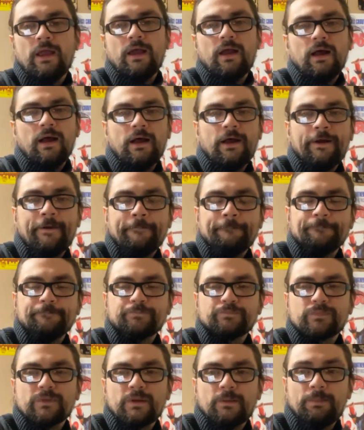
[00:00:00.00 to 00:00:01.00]

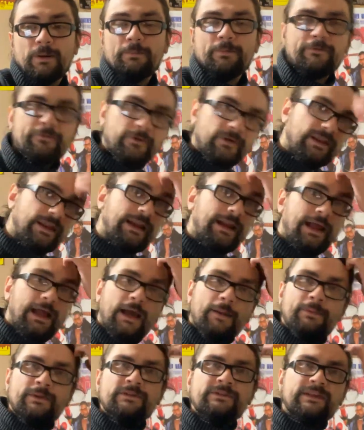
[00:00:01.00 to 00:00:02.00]
But before that happens,